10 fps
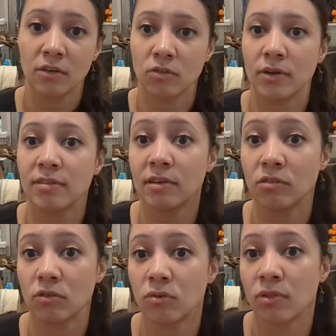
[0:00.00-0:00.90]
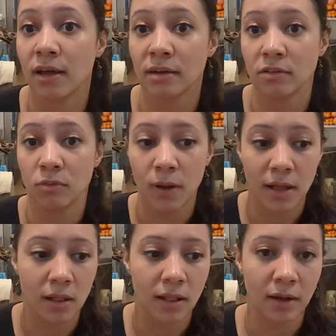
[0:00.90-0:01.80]
So I tend to do that as
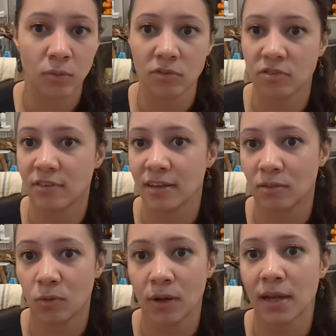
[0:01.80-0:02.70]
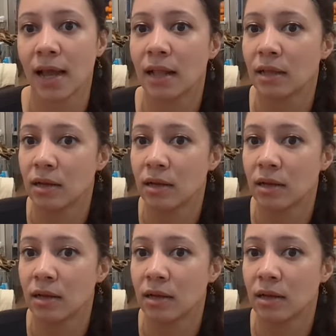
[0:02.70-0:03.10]
well. I will just take the one gallon,